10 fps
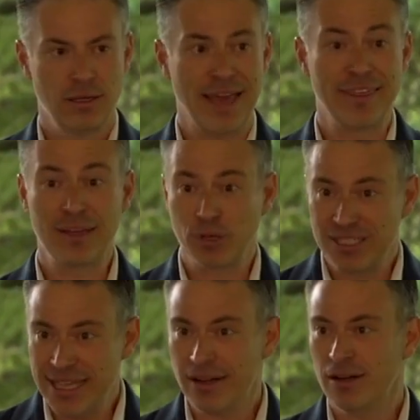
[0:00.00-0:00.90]
I think
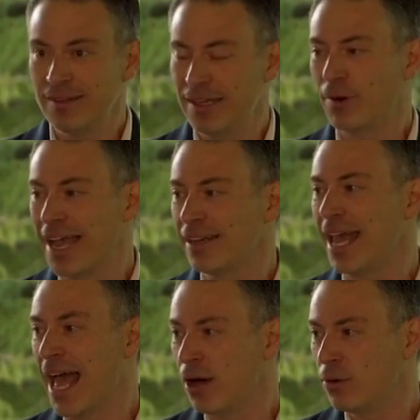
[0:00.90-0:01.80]
particularly right
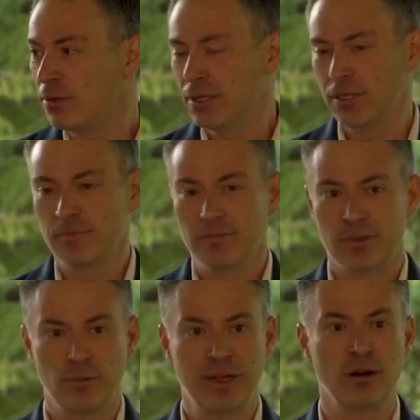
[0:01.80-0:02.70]
now,
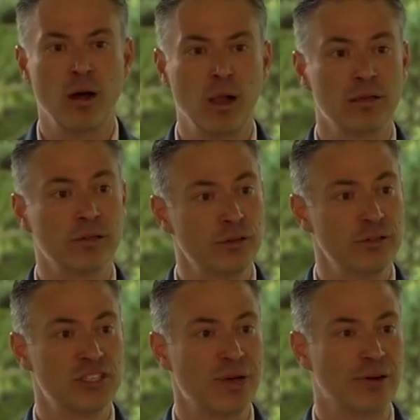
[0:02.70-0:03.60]
we are all
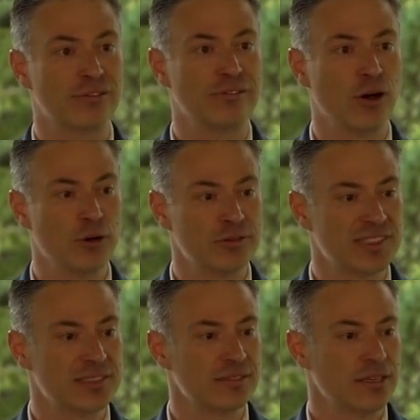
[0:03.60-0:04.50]
glued to our
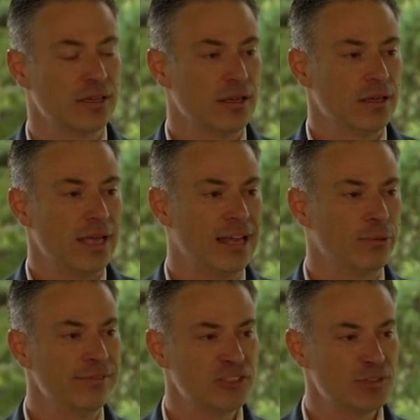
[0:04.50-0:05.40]
phones, and
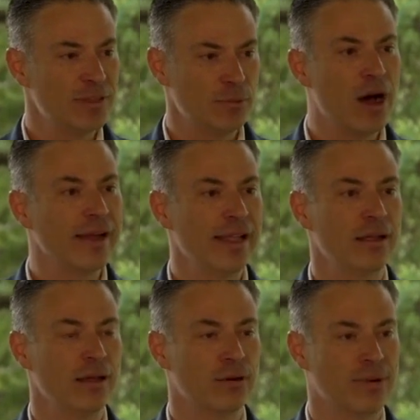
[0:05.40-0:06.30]
we've just been
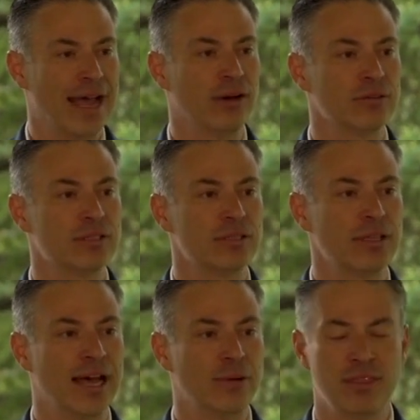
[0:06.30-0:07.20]
walking around
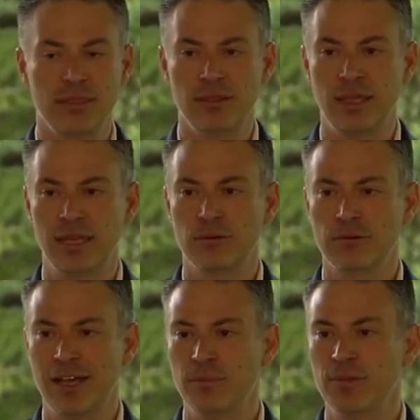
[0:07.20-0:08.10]
with
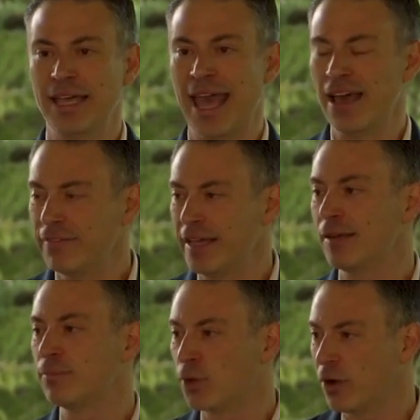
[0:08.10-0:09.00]
incredibly heavy
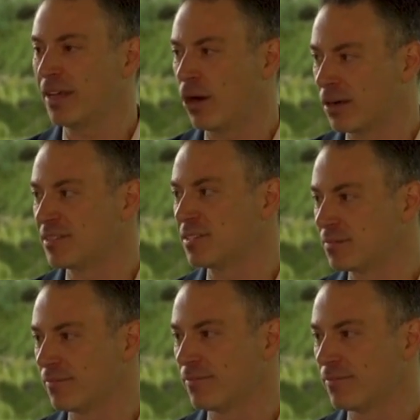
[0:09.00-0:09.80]
and broken hearts